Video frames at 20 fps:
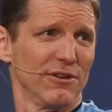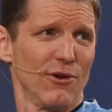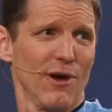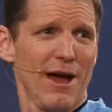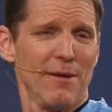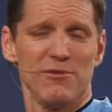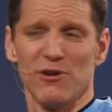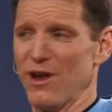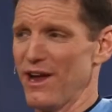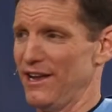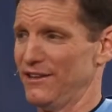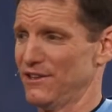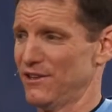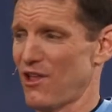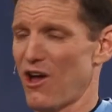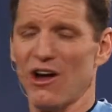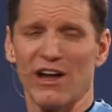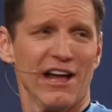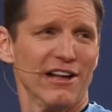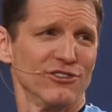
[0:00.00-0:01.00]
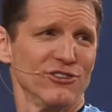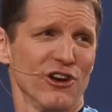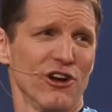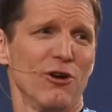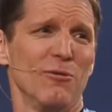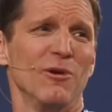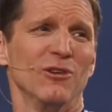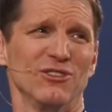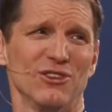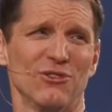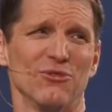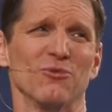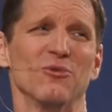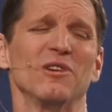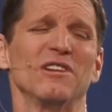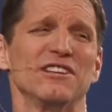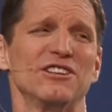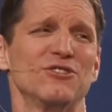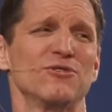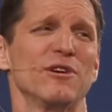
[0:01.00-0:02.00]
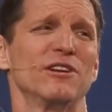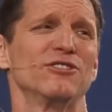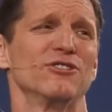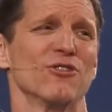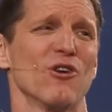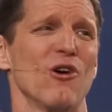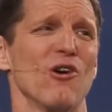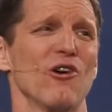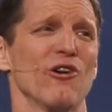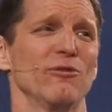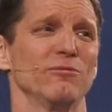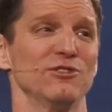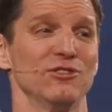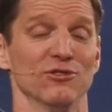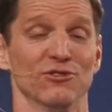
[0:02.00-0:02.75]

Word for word: grab your hands and lock out your elbows, it'll really stretch your arms,